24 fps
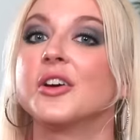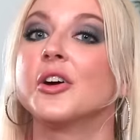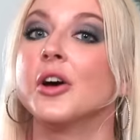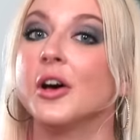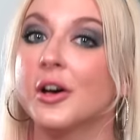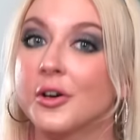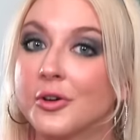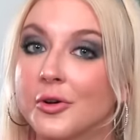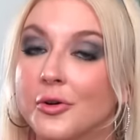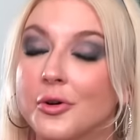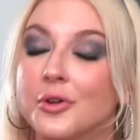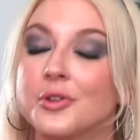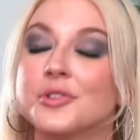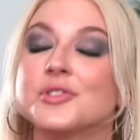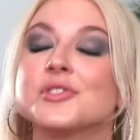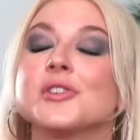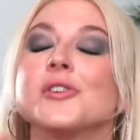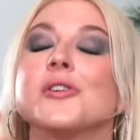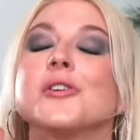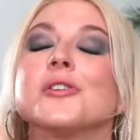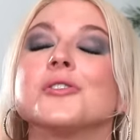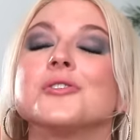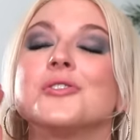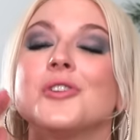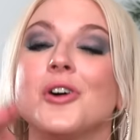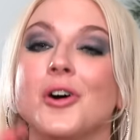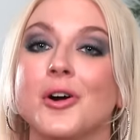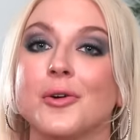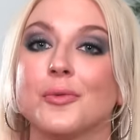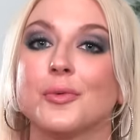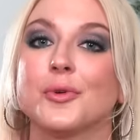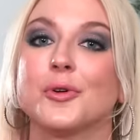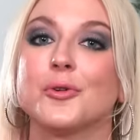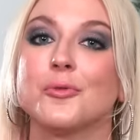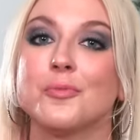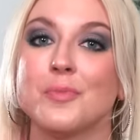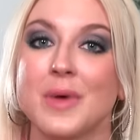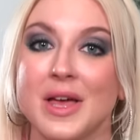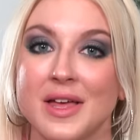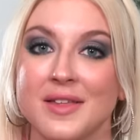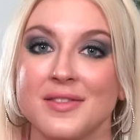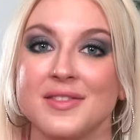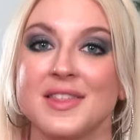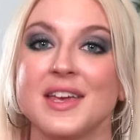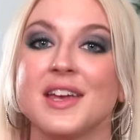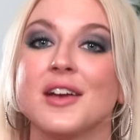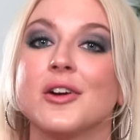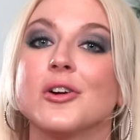Cuckolds are not real men.
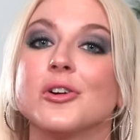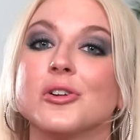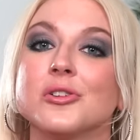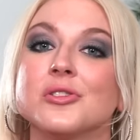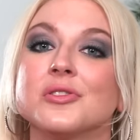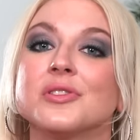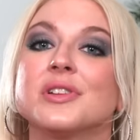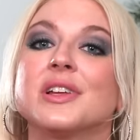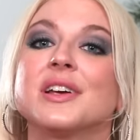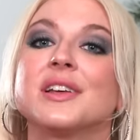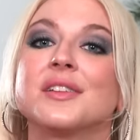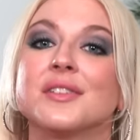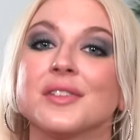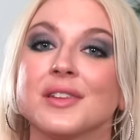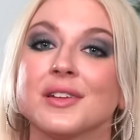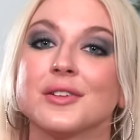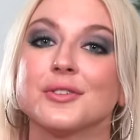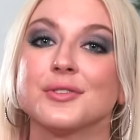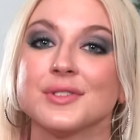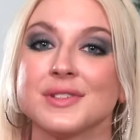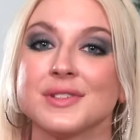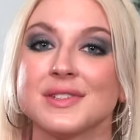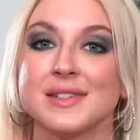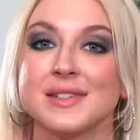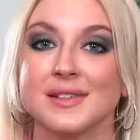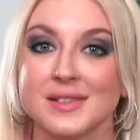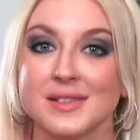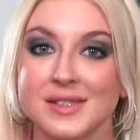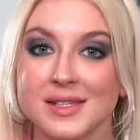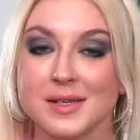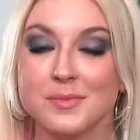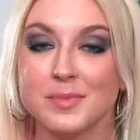They are like little sissy